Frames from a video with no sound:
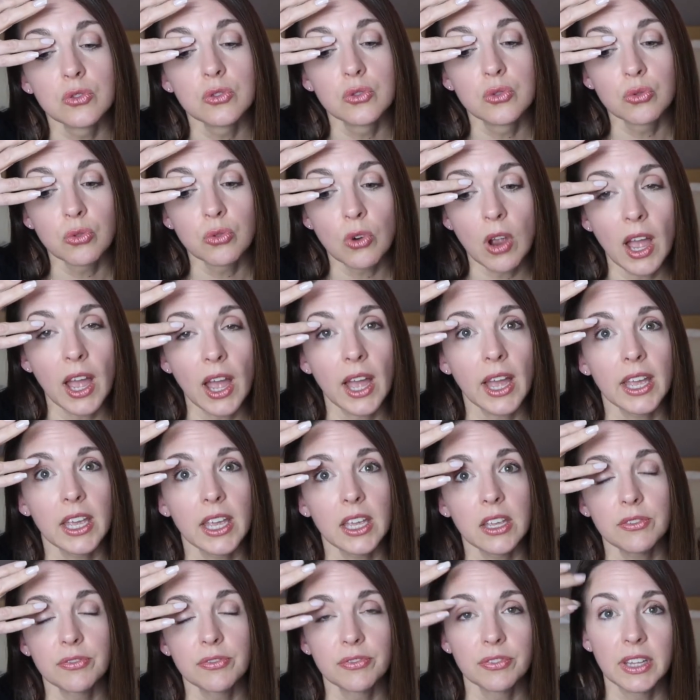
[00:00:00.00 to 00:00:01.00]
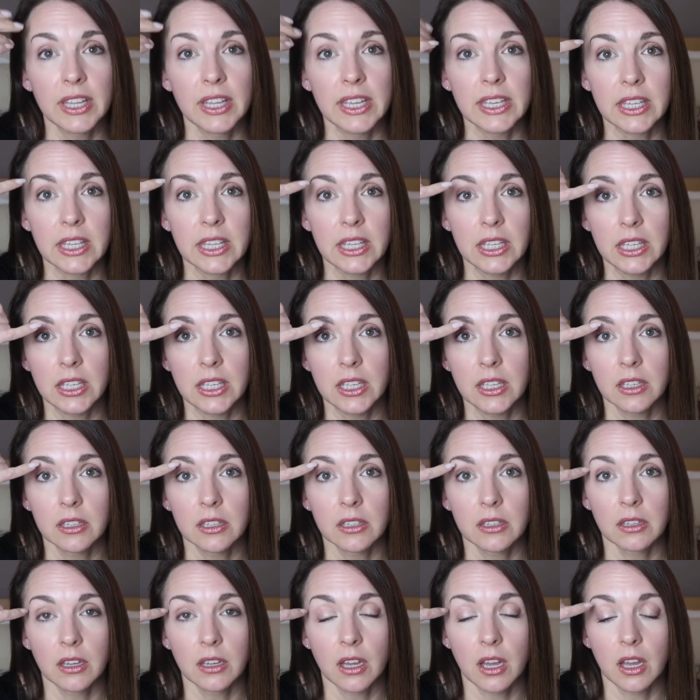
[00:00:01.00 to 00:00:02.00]
dry, flaky
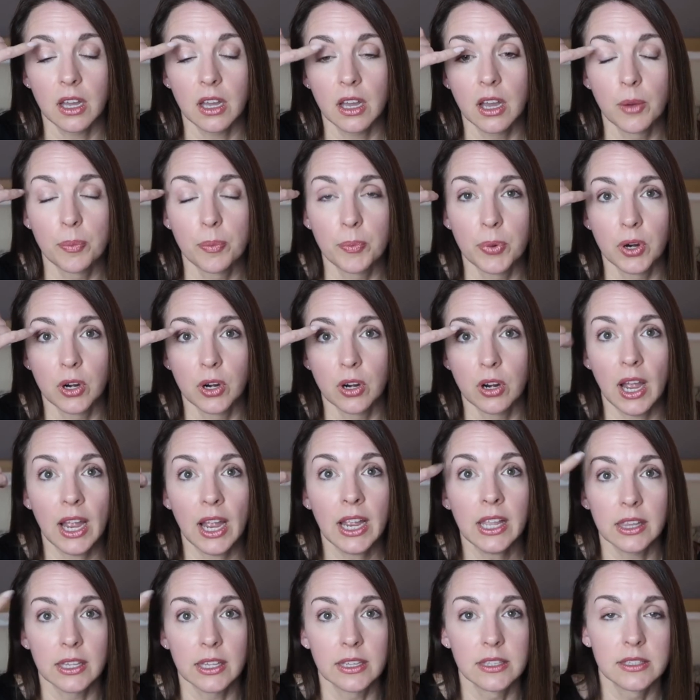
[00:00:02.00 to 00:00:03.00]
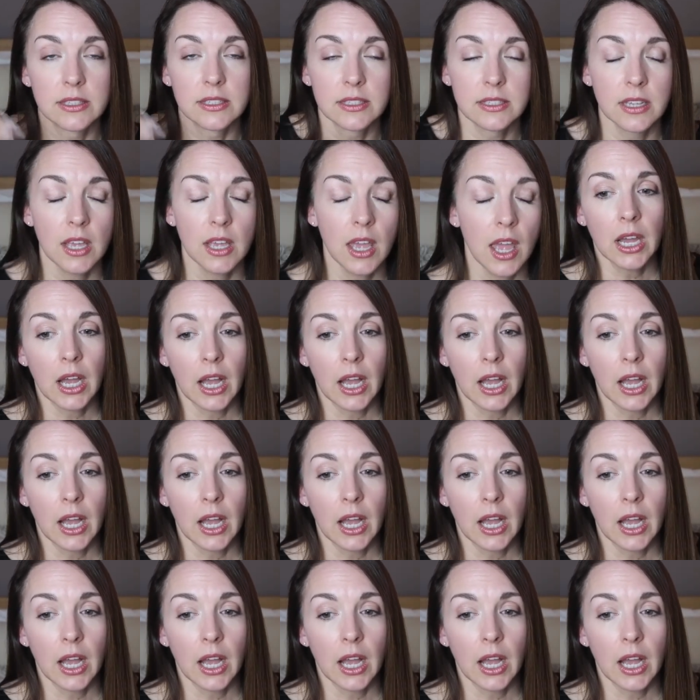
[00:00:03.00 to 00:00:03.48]
upper eyelids.